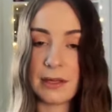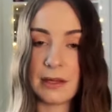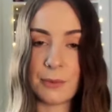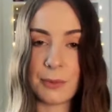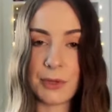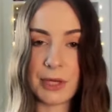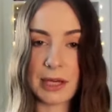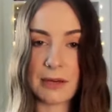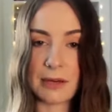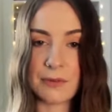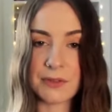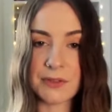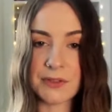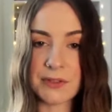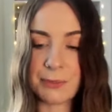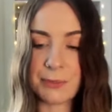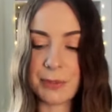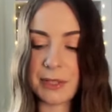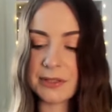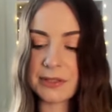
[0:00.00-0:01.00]
We have
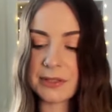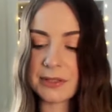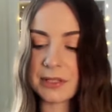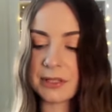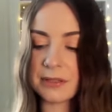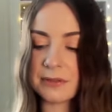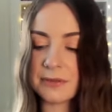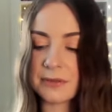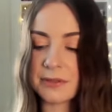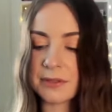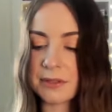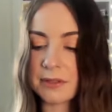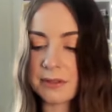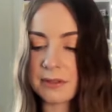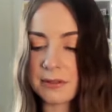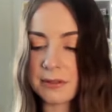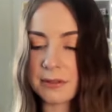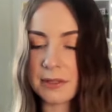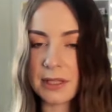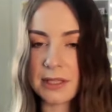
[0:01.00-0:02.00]
Space Gift,
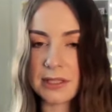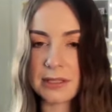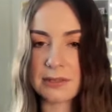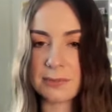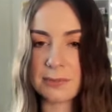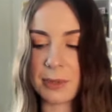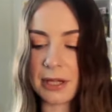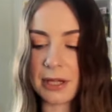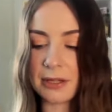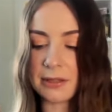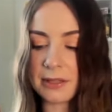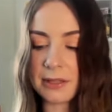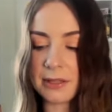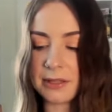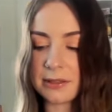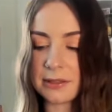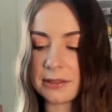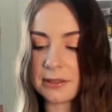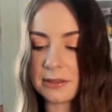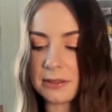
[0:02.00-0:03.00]
Spell
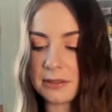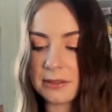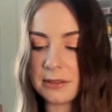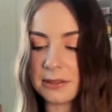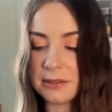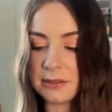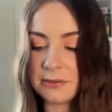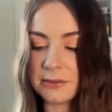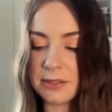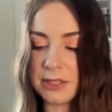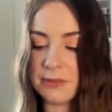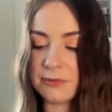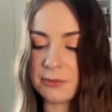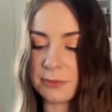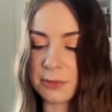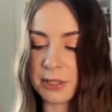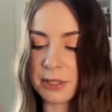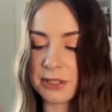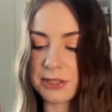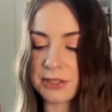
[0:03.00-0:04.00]
Gear,
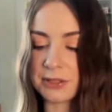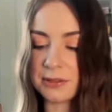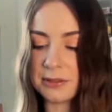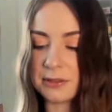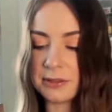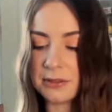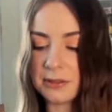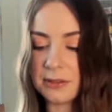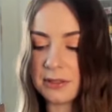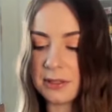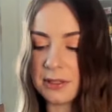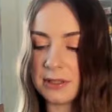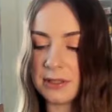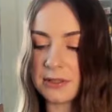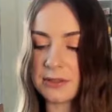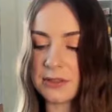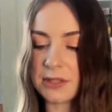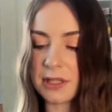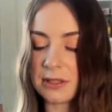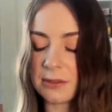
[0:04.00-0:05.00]
Deformation,
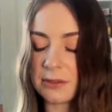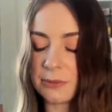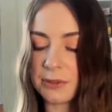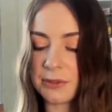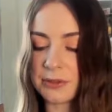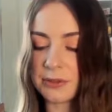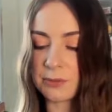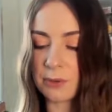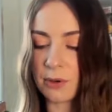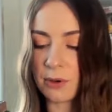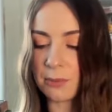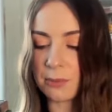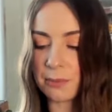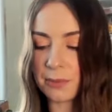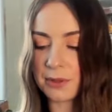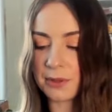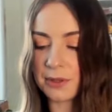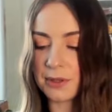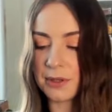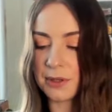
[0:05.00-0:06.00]
Sanguine Swamp.
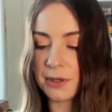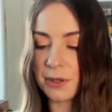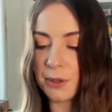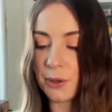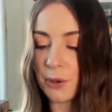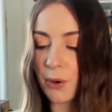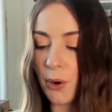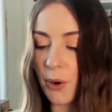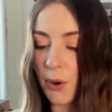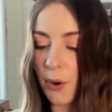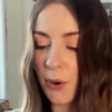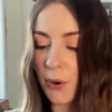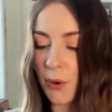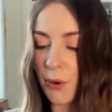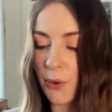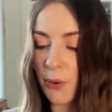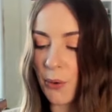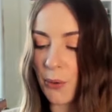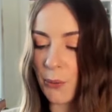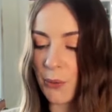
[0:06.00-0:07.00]

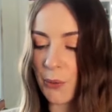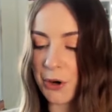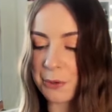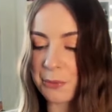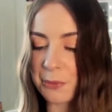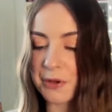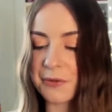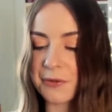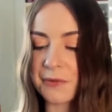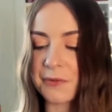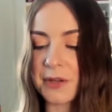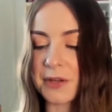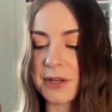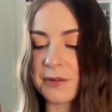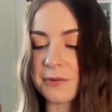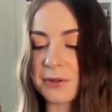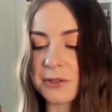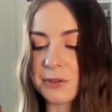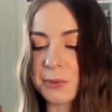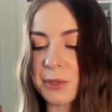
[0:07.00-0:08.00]
Oh, one of my
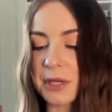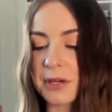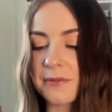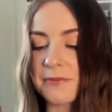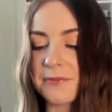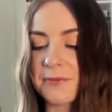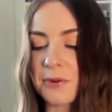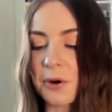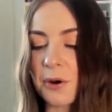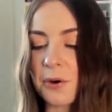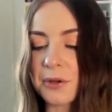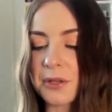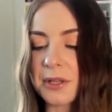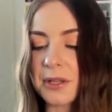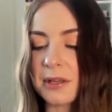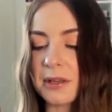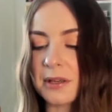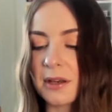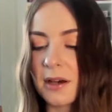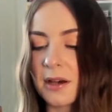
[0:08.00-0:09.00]
favorites. We have
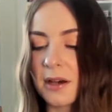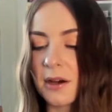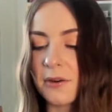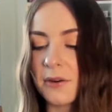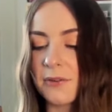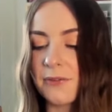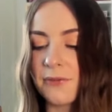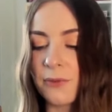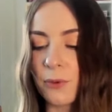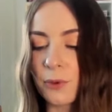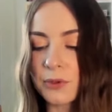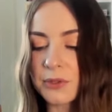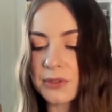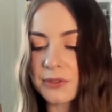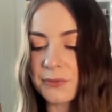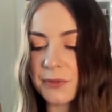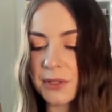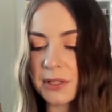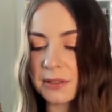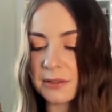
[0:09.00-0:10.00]
Froggy, Force
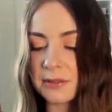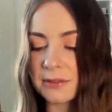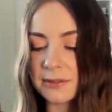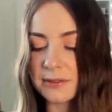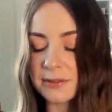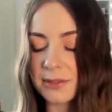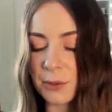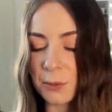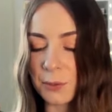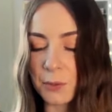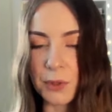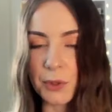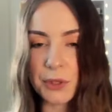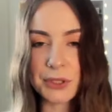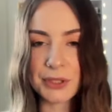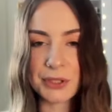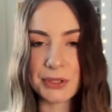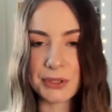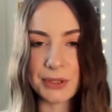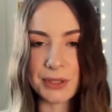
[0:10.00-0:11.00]
Field. What a
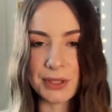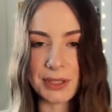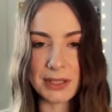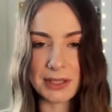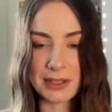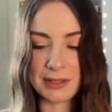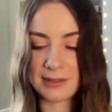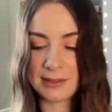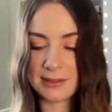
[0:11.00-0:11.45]
cutie.